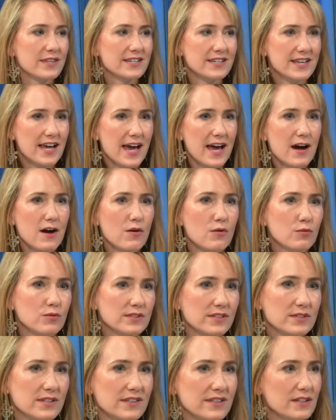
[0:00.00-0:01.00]
The Dow
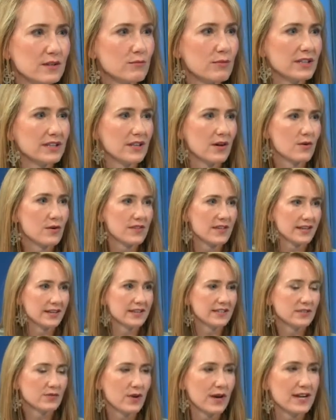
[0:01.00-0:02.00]
was a little bit lower than it
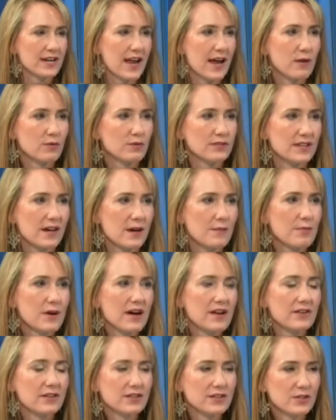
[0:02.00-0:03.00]
is right now, was up
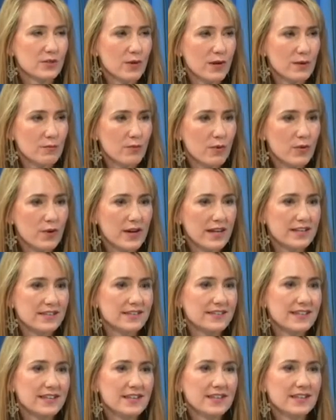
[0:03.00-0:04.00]
120
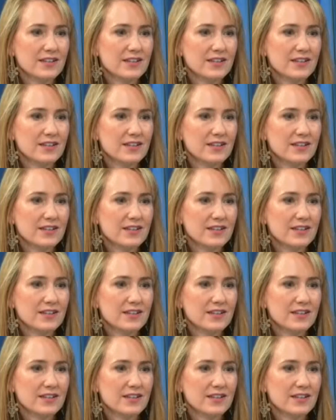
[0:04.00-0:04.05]
points,